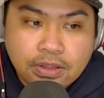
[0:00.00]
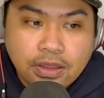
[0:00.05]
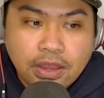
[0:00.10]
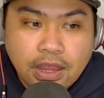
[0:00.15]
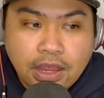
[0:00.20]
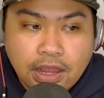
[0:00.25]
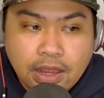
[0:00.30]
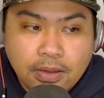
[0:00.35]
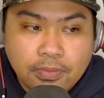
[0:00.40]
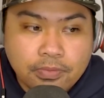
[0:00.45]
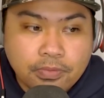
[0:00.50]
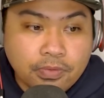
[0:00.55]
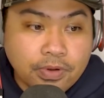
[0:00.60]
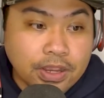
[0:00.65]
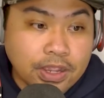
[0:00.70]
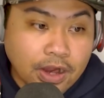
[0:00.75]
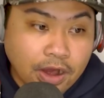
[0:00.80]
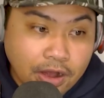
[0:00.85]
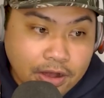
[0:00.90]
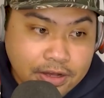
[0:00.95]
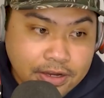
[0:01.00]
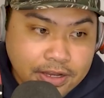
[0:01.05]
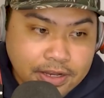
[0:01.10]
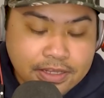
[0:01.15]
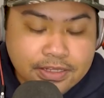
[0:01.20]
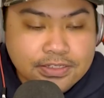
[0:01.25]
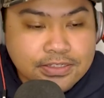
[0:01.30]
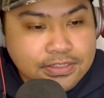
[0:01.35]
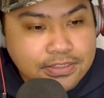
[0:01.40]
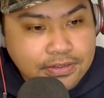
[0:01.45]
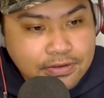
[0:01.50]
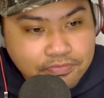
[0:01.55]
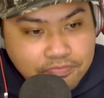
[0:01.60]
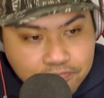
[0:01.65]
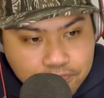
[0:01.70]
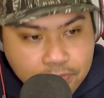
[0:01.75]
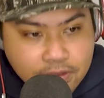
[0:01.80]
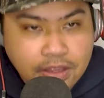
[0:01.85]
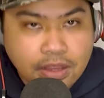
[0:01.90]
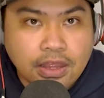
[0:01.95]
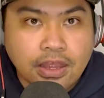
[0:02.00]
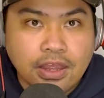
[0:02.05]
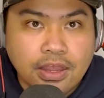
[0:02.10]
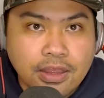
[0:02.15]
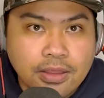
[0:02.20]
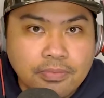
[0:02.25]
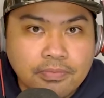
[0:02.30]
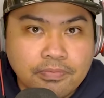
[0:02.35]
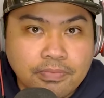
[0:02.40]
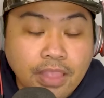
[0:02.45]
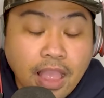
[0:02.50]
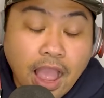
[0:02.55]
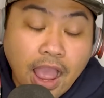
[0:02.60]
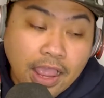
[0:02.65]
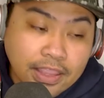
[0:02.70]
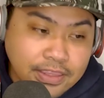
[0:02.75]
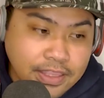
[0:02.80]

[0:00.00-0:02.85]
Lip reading: Regardless, I